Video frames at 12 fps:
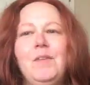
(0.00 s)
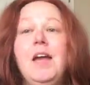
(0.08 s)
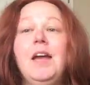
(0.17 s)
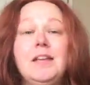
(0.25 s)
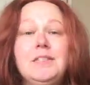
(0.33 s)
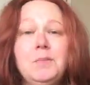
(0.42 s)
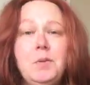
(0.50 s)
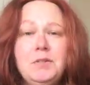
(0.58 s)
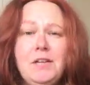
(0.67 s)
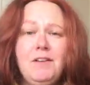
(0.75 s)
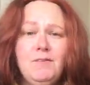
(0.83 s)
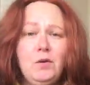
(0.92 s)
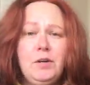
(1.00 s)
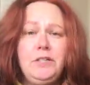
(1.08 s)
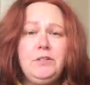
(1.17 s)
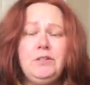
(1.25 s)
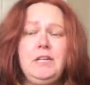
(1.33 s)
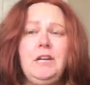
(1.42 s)
It's supposed to have
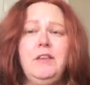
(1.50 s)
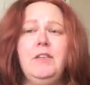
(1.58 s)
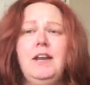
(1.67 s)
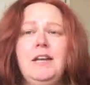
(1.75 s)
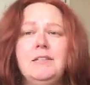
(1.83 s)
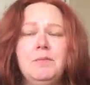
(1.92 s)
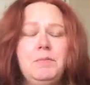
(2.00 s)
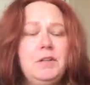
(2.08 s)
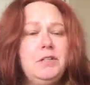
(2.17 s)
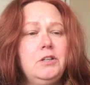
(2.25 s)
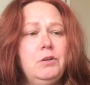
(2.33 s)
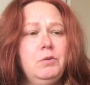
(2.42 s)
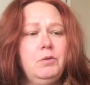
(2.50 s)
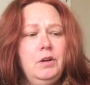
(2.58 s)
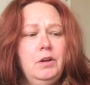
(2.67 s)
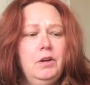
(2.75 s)
42 teeth. It has something to do,